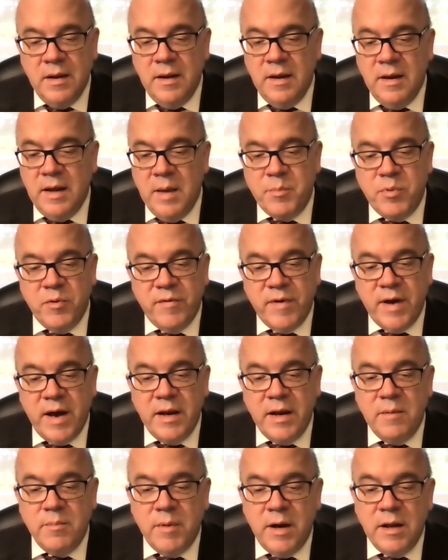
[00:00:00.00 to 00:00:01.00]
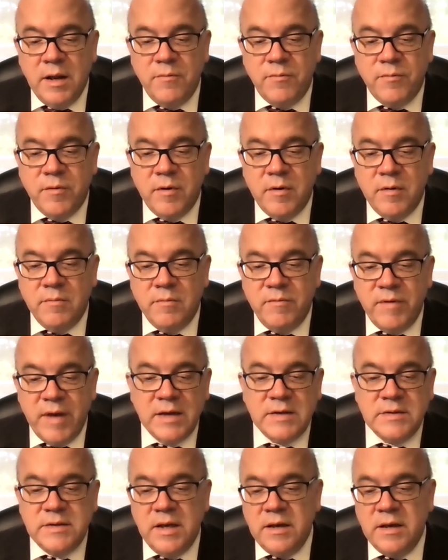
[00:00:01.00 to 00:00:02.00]
It provided money for
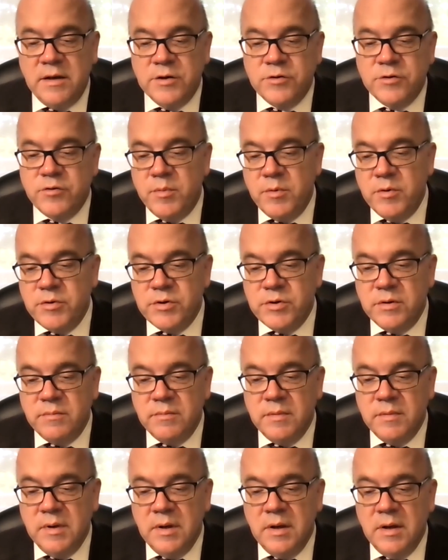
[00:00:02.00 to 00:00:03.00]
vaccine distribution,